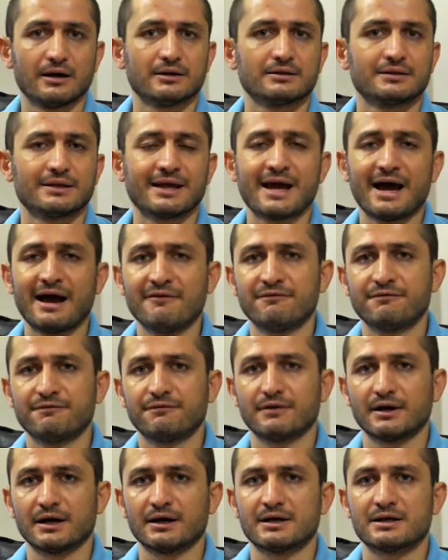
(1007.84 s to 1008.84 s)
They
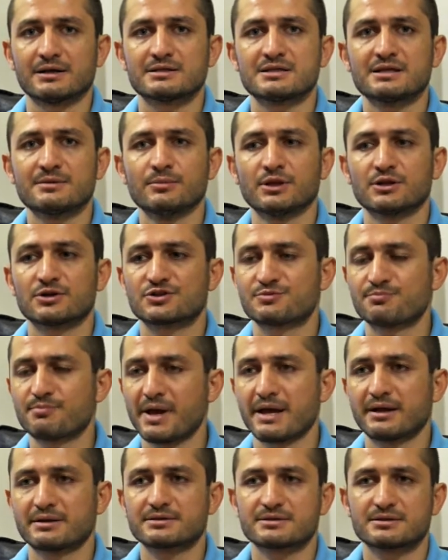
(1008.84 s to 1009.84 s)
have similar
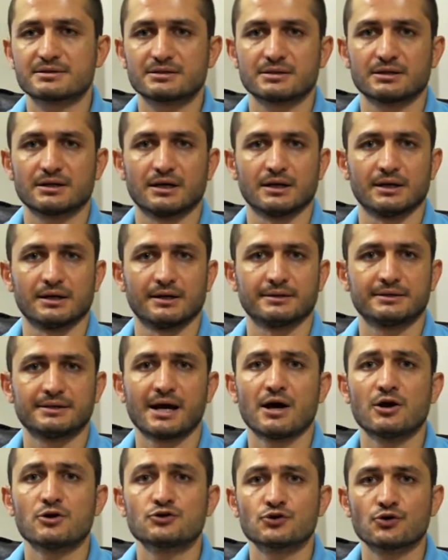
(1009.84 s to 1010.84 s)
specs, the
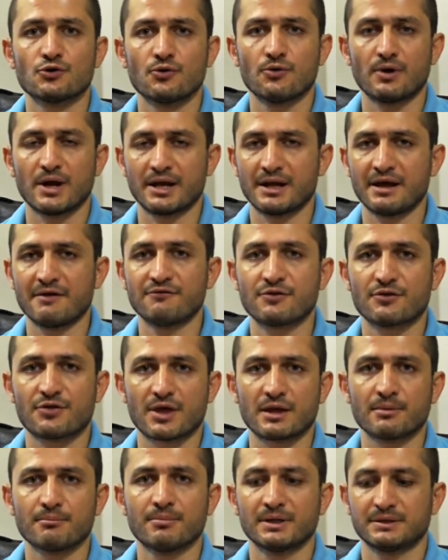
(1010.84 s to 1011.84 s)
ISO and
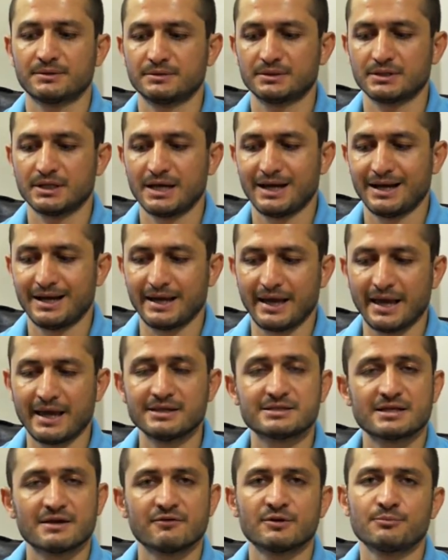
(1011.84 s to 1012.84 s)
everything, but
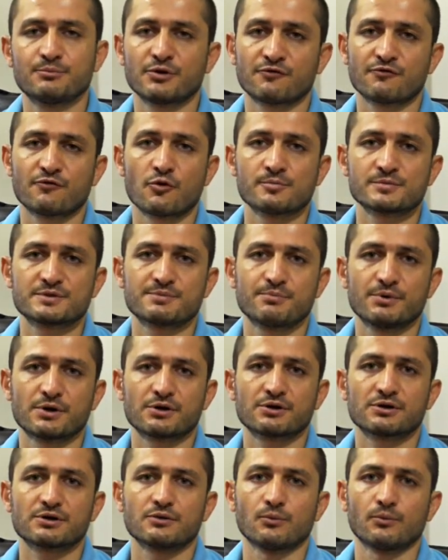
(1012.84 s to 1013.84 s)
A7 performs
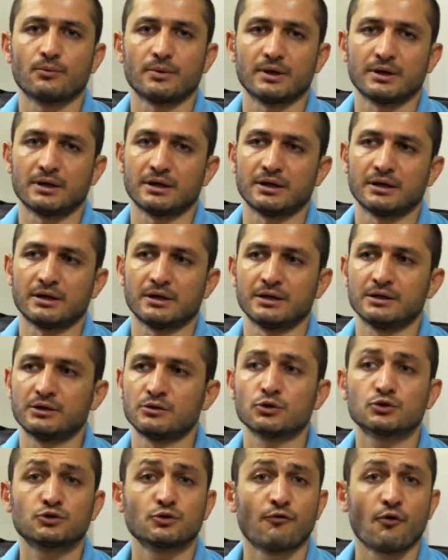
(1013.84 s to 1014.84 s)
better in
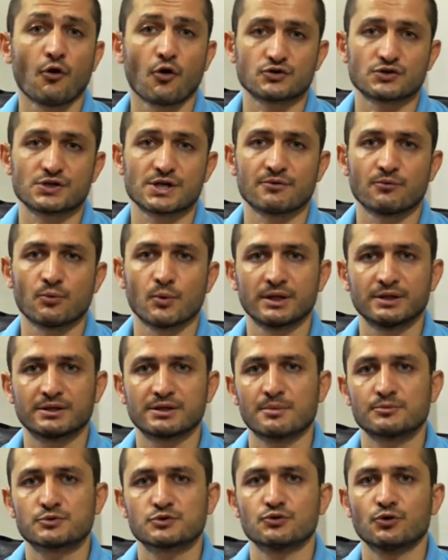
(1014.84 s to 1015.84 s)
autofocusing. When it
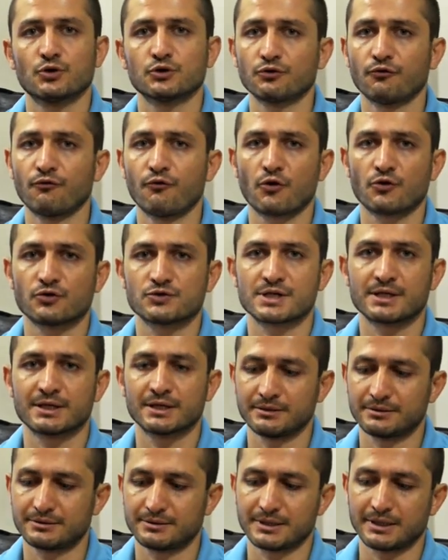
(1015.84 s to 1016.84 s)
comes to autofocusing,
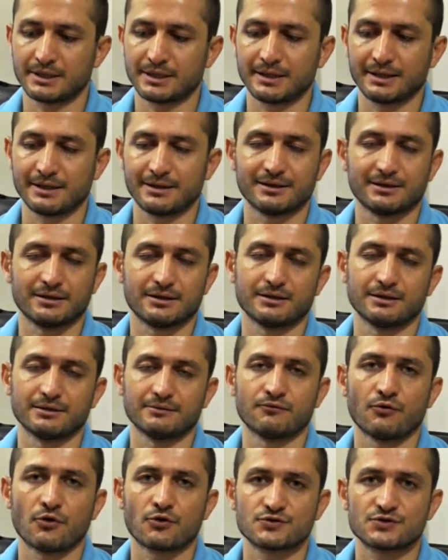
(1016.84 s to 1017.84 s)
it
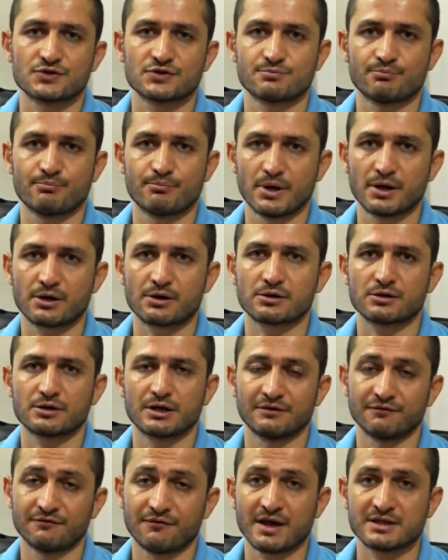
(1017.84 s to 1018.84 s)
focuses better
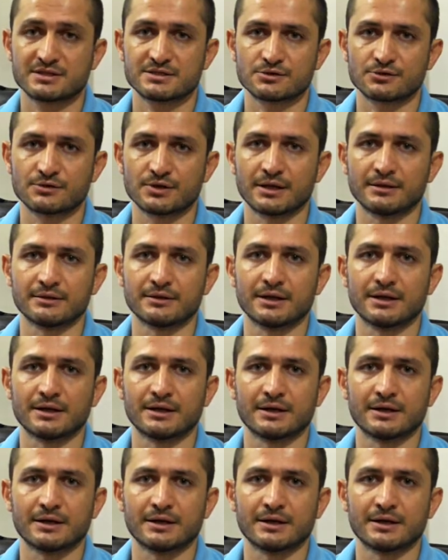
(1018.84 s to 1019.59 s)
and faster than